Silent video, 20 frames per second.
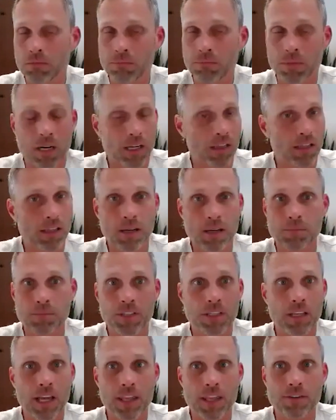buckling up
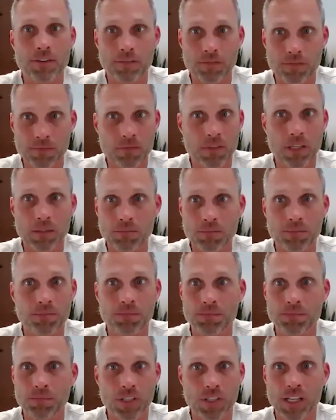together and
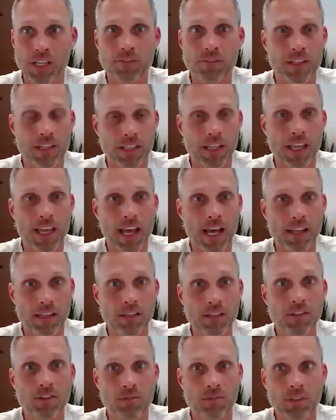putting everything they had
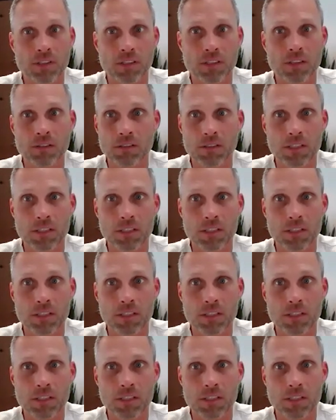into it that